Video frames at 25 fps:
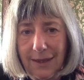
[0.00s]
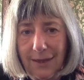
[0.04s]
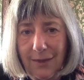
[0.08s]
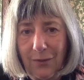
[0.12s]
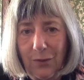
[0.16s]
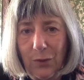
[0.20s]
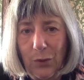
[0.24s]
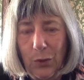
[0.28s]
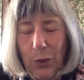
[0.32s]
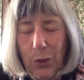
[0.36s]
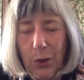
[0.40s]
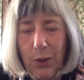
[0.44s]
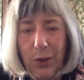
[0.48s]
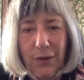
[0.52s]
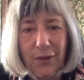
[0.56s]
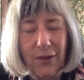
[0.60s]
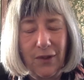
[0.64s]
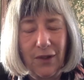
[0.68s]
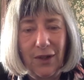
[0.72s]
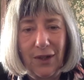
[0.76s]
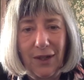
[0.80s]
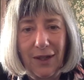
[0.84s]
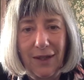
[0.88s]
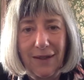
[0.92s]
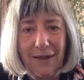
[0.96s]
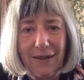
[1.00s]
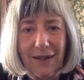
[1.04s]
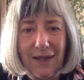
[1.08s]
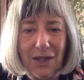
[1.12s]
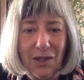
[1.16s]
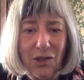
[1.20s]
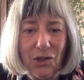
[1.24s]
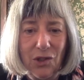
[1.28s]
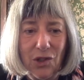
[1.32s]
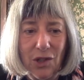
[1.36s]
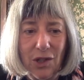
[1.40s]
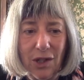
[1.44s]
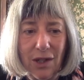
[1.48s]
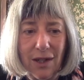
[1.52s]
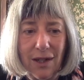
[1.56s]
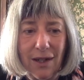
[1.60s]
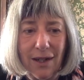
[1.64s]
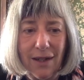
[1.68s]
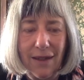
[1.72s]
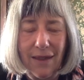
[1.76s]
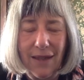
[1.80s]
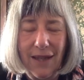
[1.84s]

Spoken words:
For Earth signs in July.